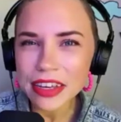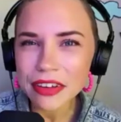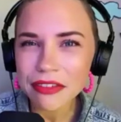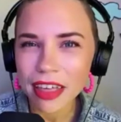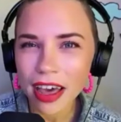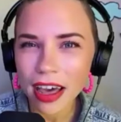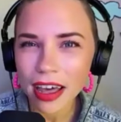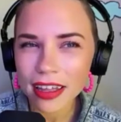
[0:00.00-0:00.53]
of that?
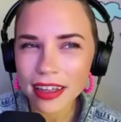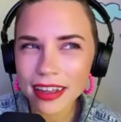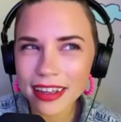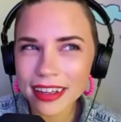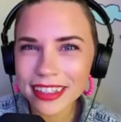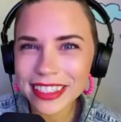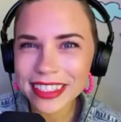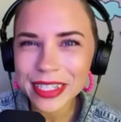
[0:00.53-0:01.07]

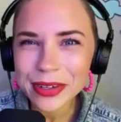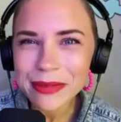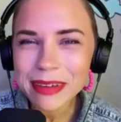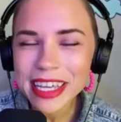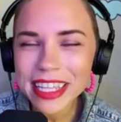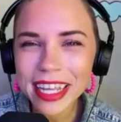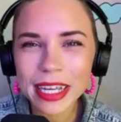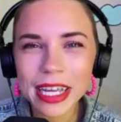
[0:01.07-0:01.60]
Do you know what I
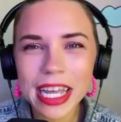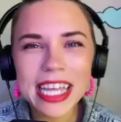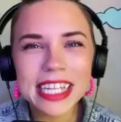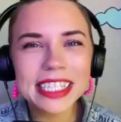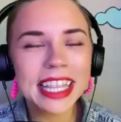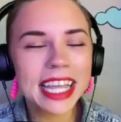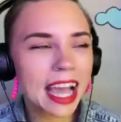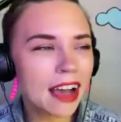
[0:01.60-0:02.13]
mean? Like,
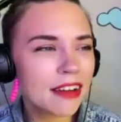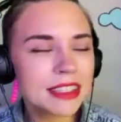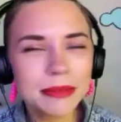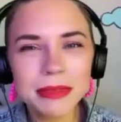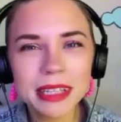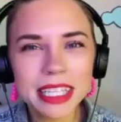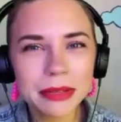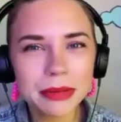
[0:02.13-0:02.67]
did they have
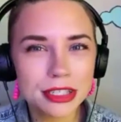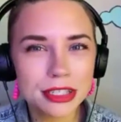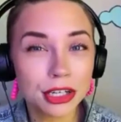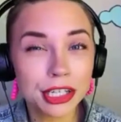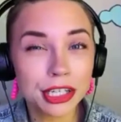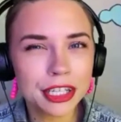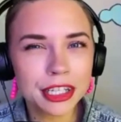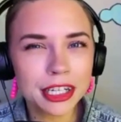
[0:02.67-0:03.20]
something that was
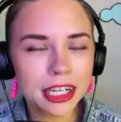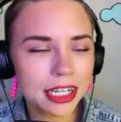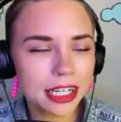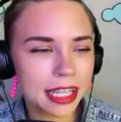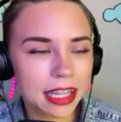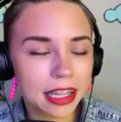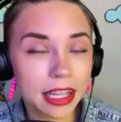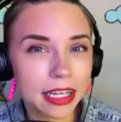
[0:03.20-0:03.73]
circular and
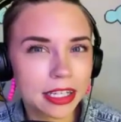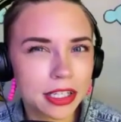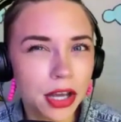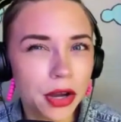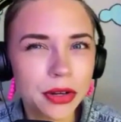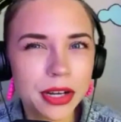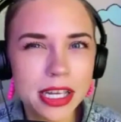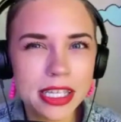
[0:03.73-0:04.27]
they like
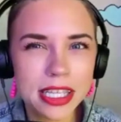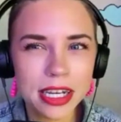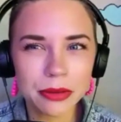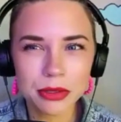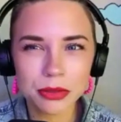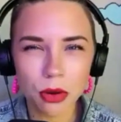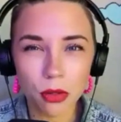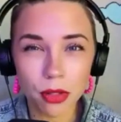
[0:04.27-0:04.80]
noticed that it
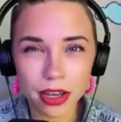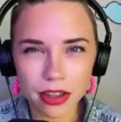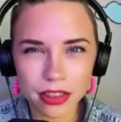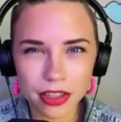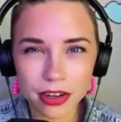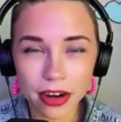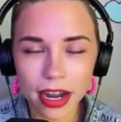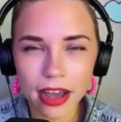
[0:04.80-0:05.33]
was rolling on the
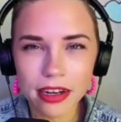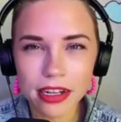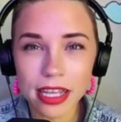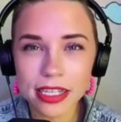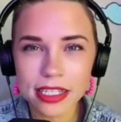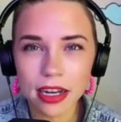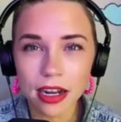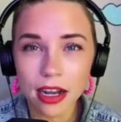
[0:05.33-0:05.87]
ground and they
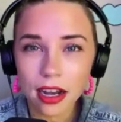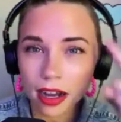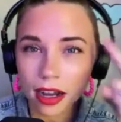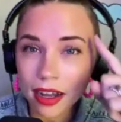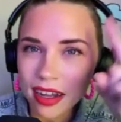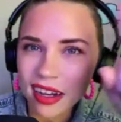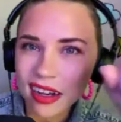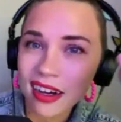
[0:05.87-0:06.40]
said,
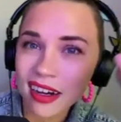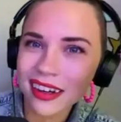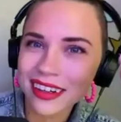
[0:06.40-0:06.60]
aha?